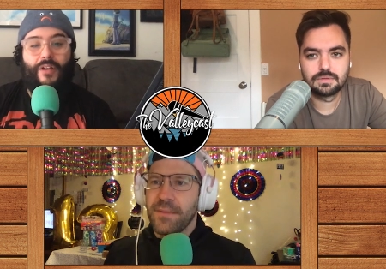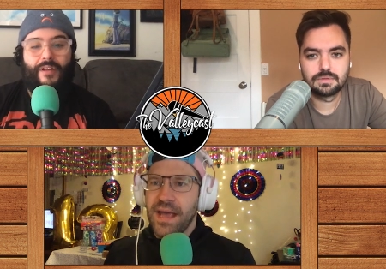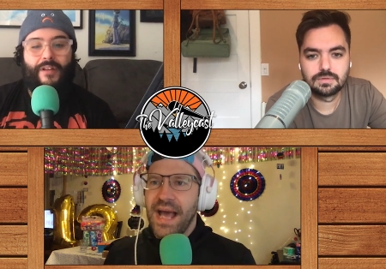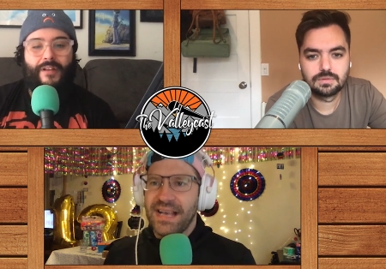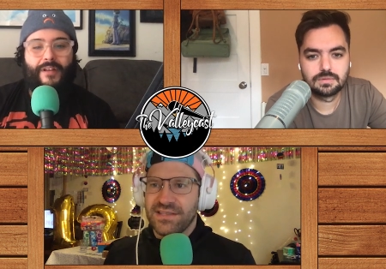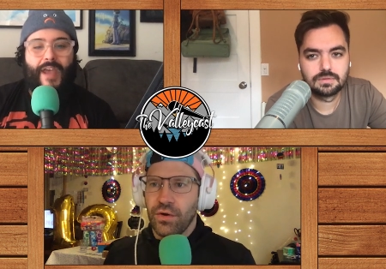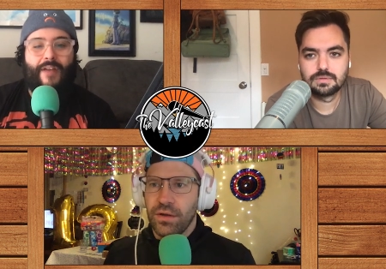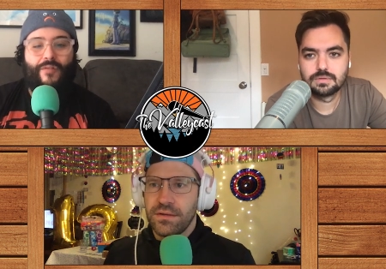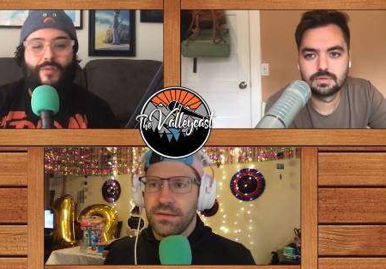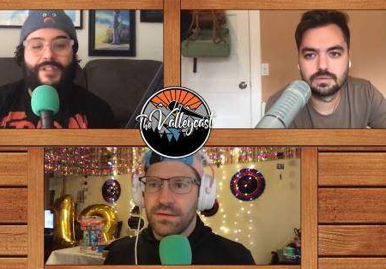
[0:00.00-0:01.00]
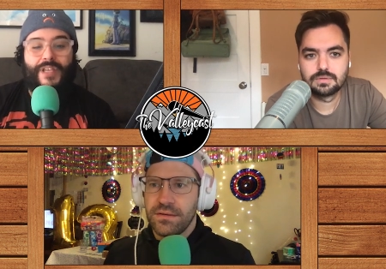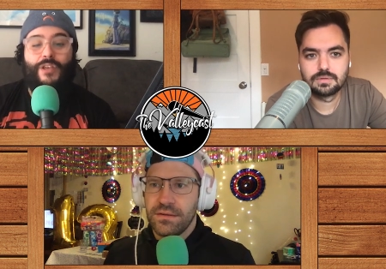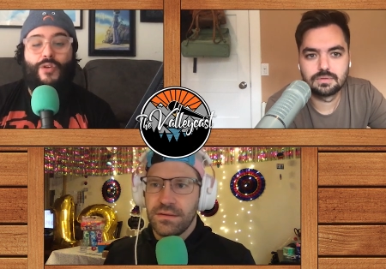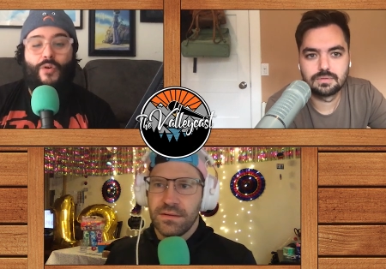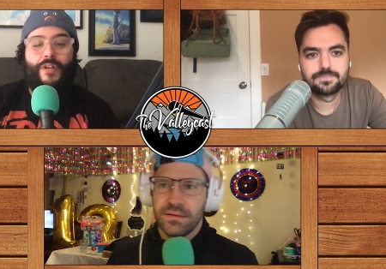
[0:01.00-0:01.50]
Speaker 1: you're the asshole. Everyone's
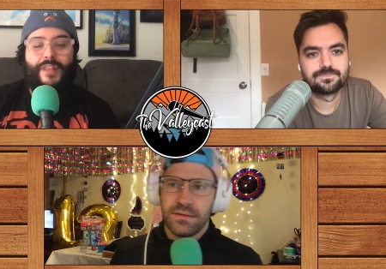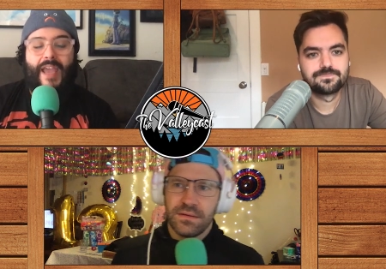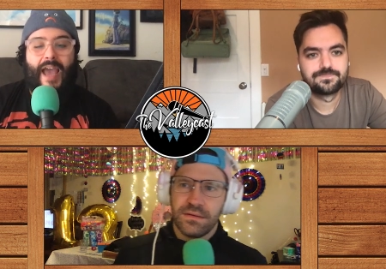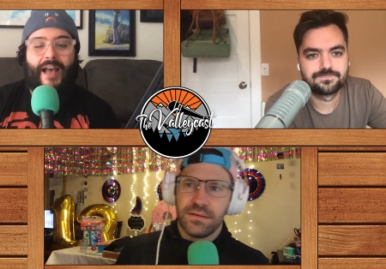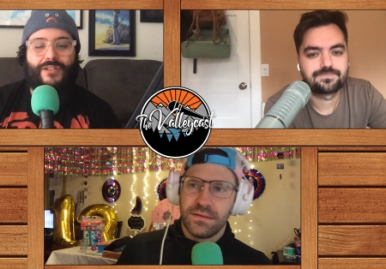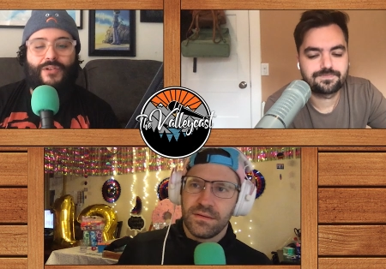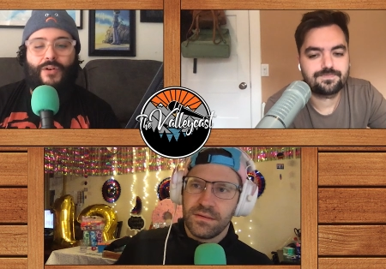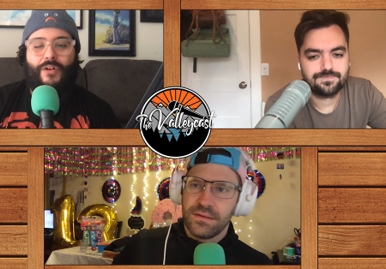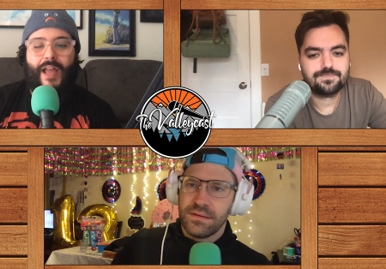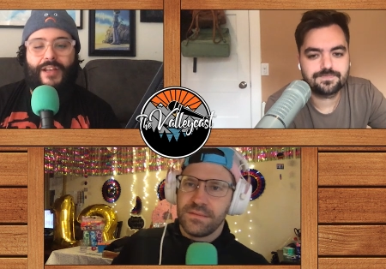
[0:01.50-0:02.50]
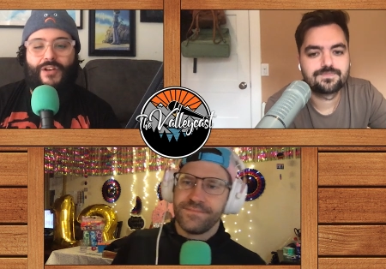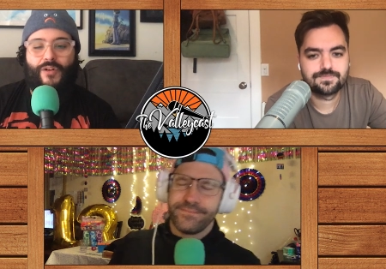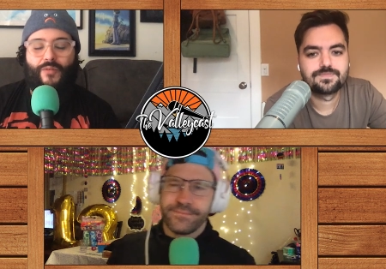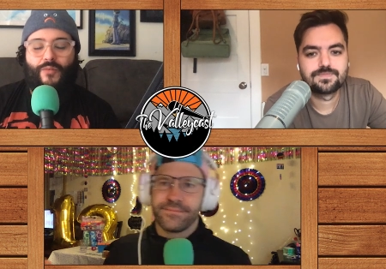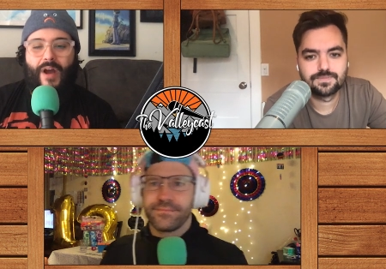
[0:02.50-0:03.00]
saying you're the asshole, and
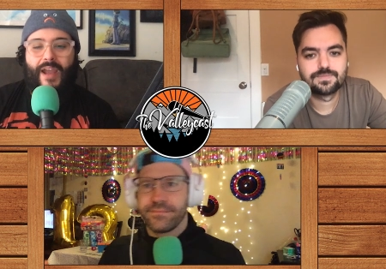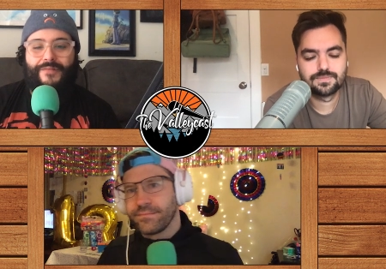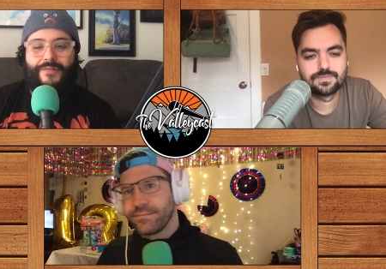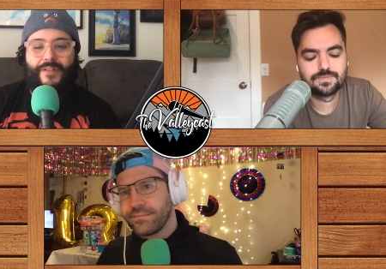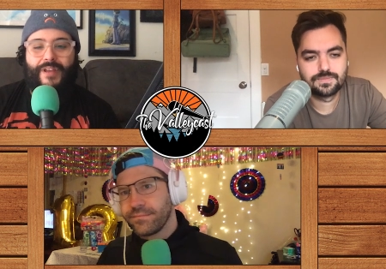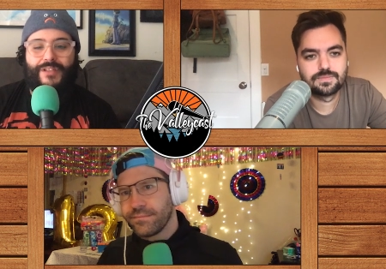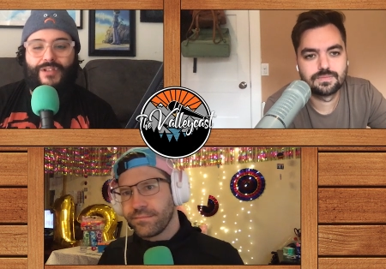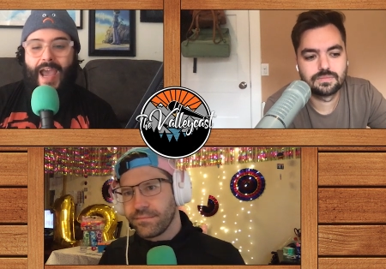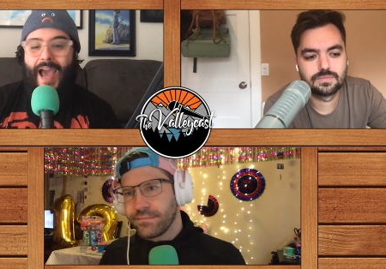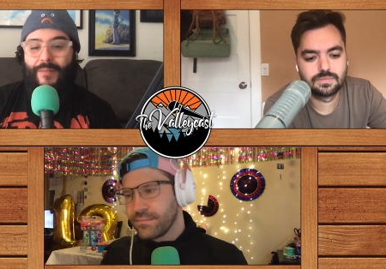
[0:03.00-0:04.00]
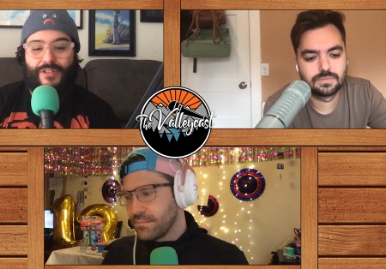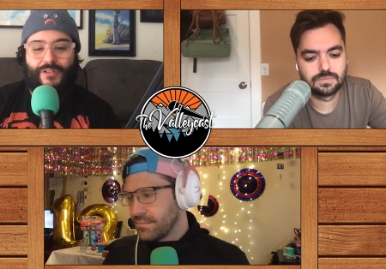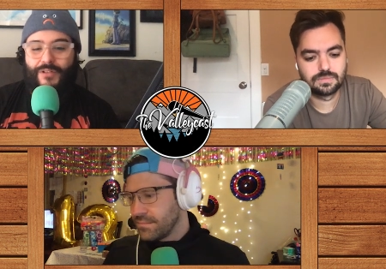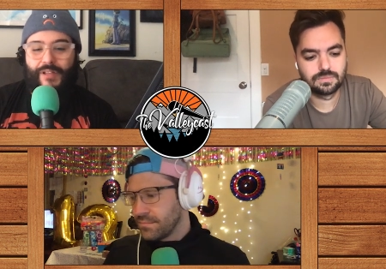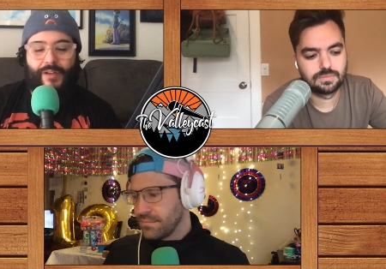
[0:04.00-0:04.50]
your wife is
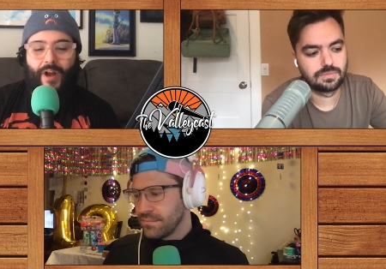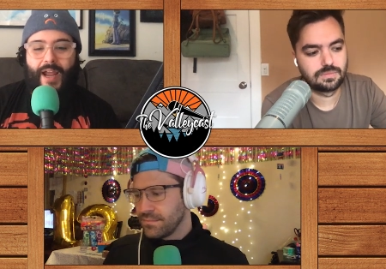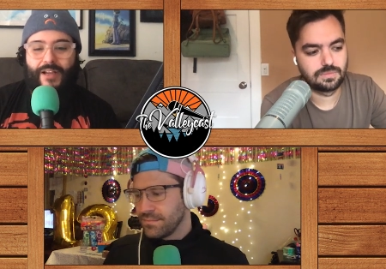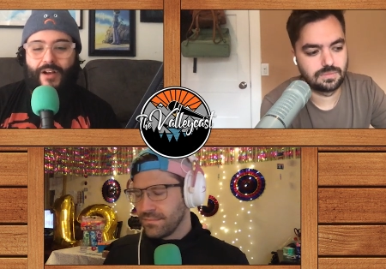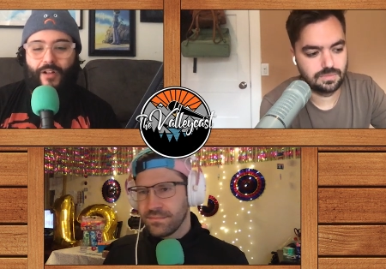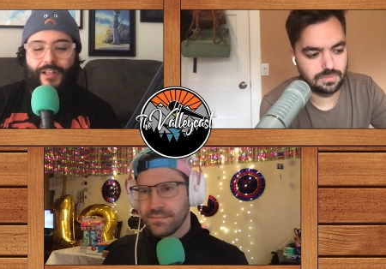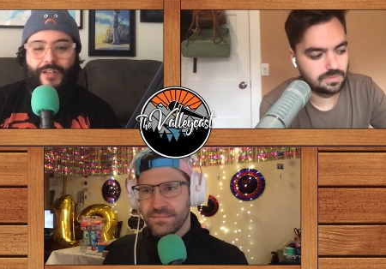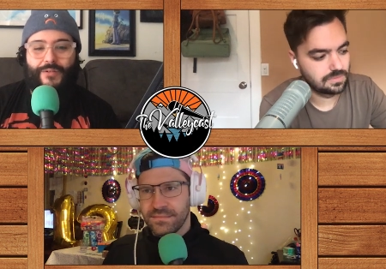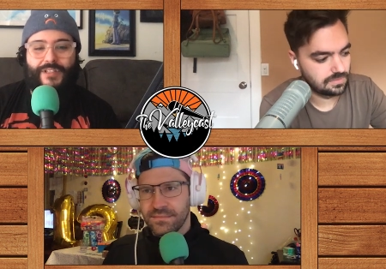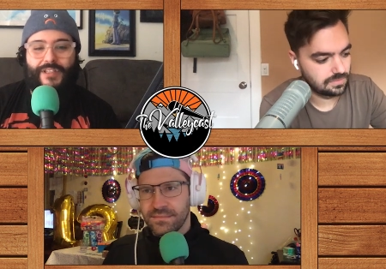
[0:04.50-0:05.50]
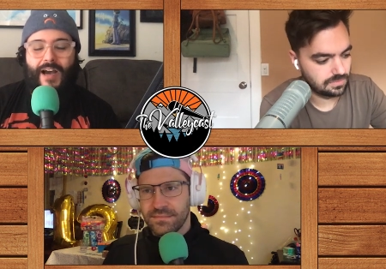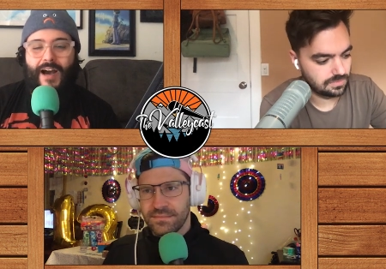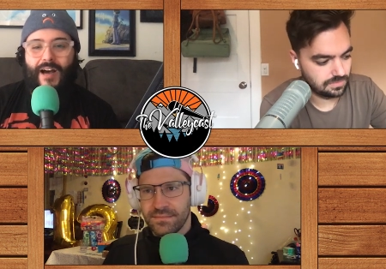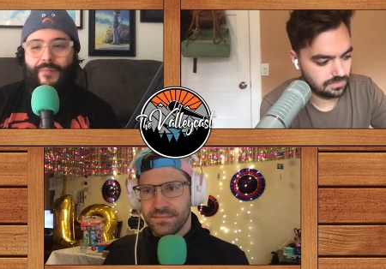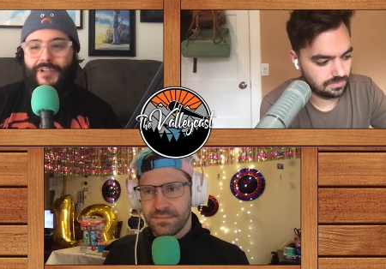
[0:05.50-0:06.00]
absolutely right calling you a
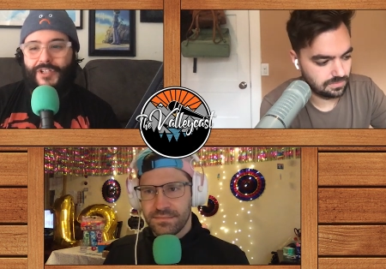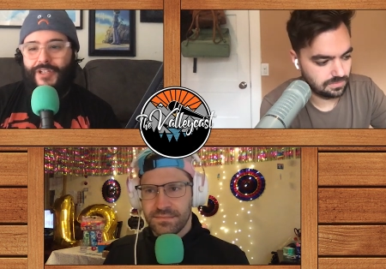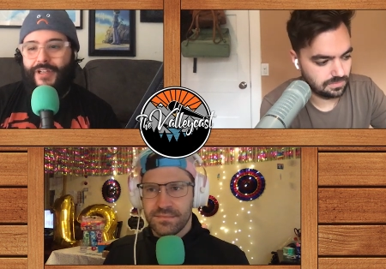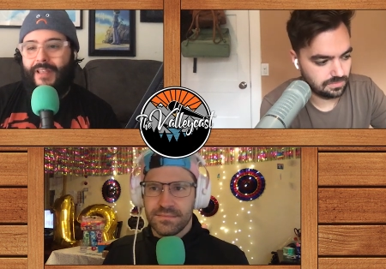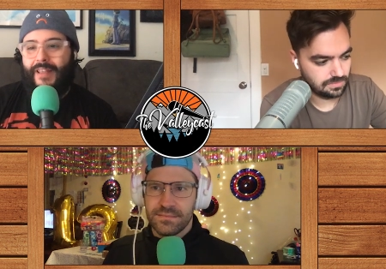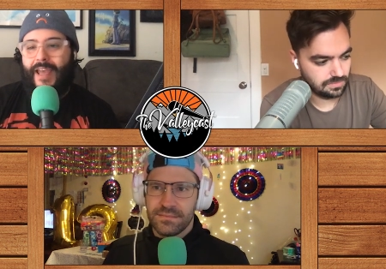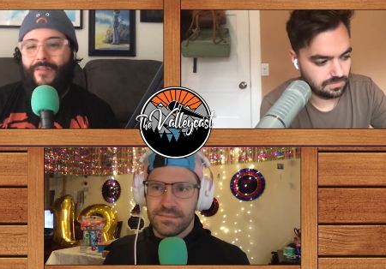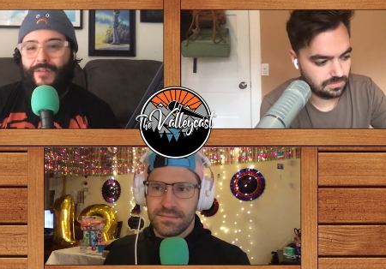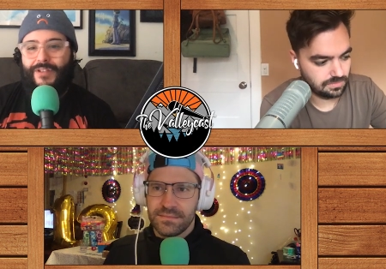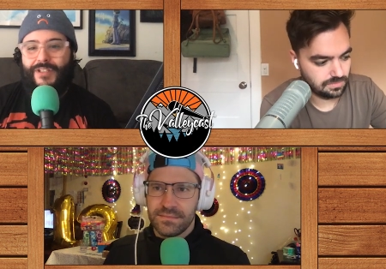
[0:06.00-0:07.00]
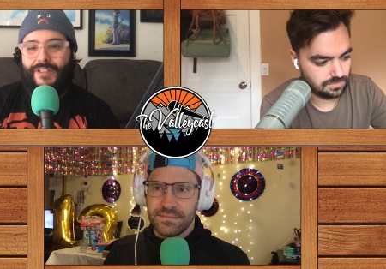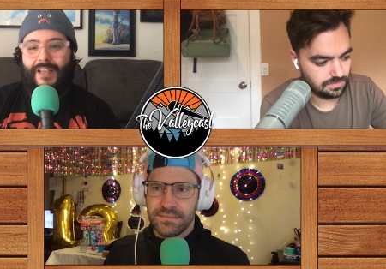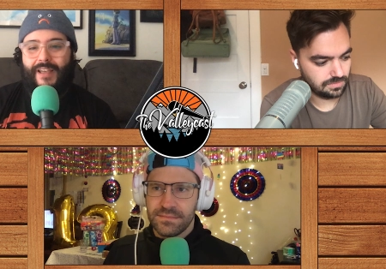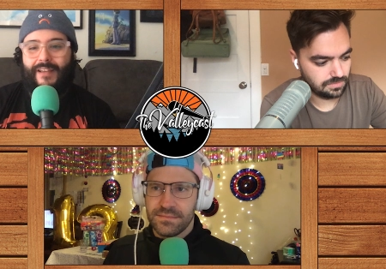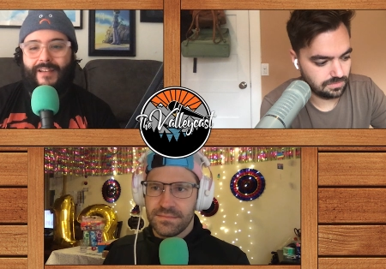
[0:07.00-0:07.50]
snob and shit like that. Everyone's
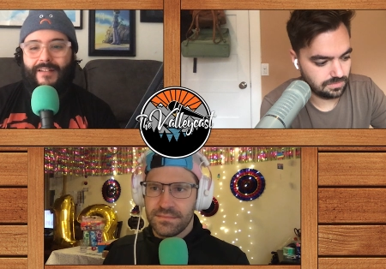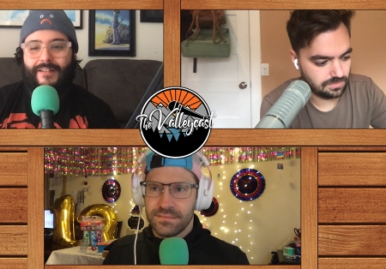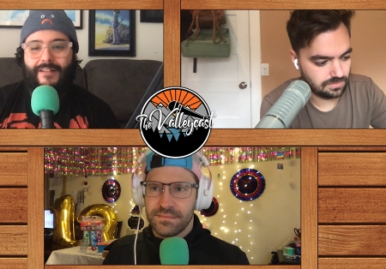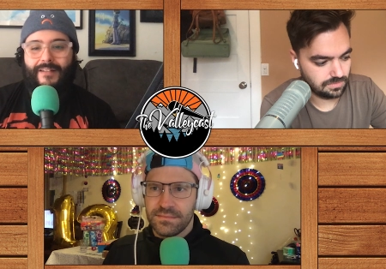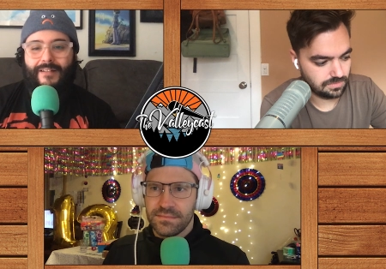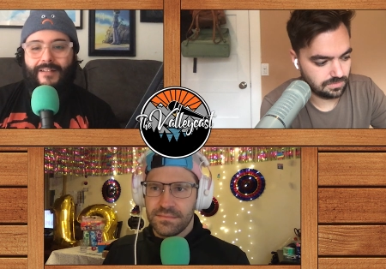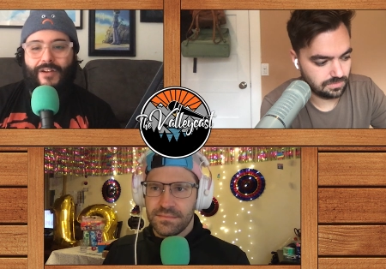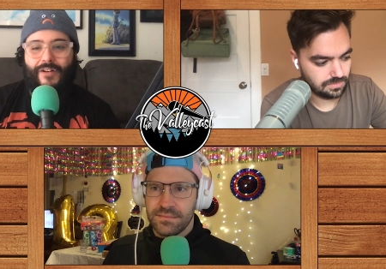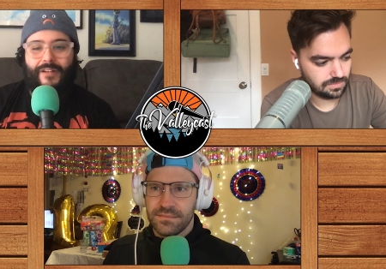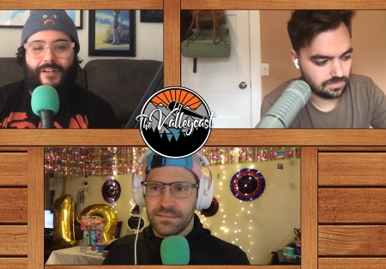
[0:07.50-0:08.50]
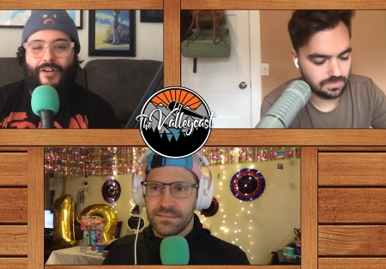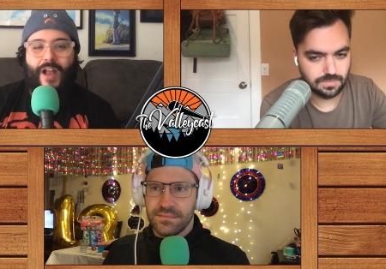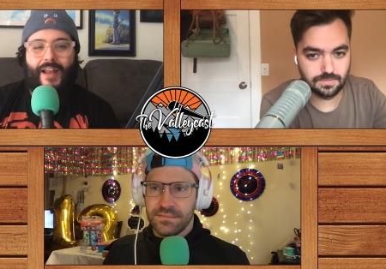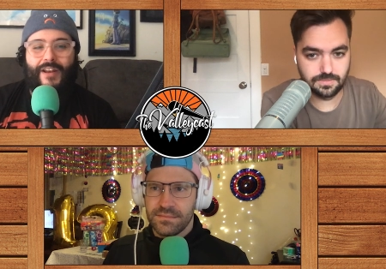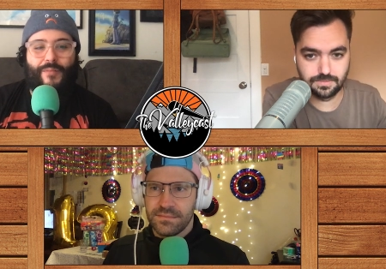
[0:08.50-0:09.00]
just like,
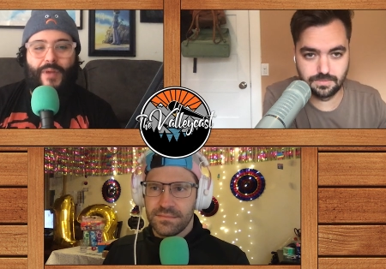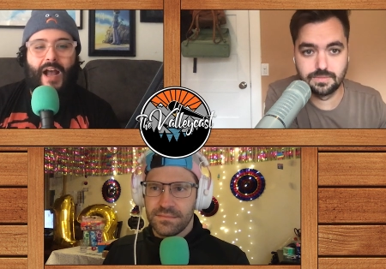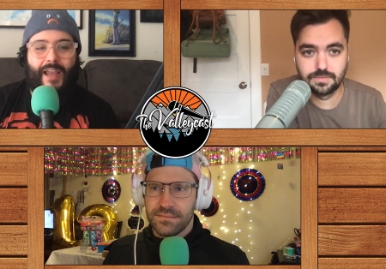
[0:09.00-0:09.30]
You're out of your